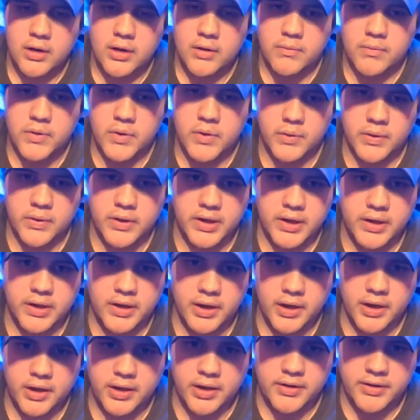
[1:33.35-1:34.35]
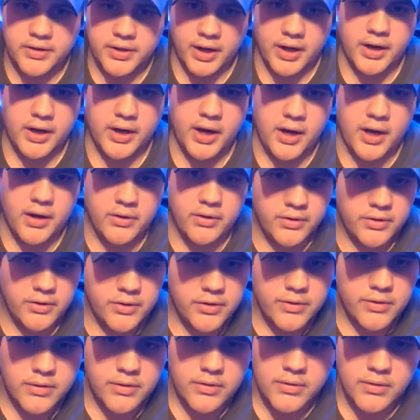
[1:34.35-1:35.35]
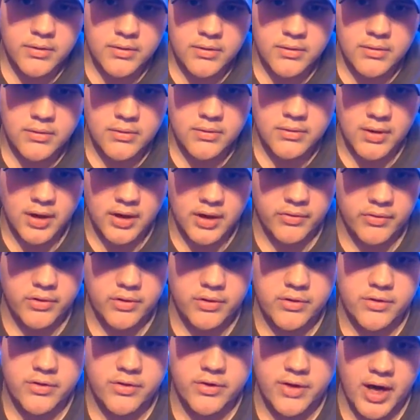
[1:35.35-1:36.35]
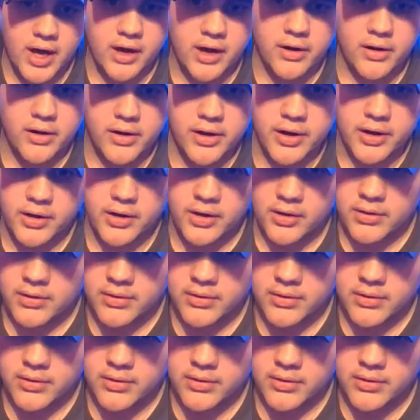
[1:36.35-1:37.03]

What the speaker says: I'm doing 10 gallons every Saturday.